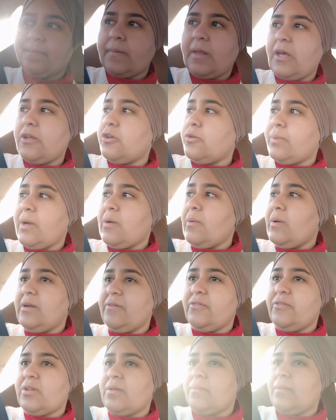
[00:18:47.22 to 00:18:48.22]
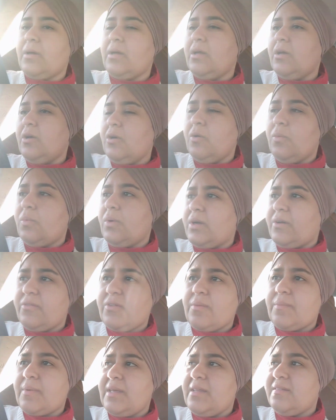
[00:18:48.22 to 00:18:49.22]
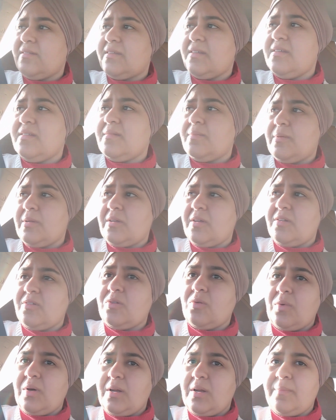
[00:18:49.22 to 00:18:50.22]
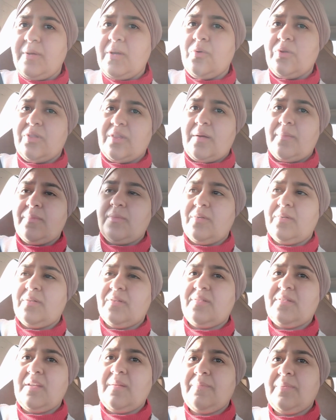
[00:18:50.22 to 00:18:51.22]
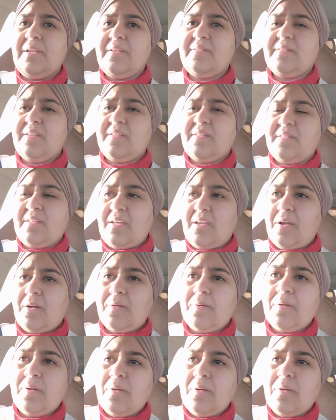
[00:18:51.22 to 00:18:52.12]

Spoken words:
and you pay whatever the means is, because you want to be with them on the same place as they are.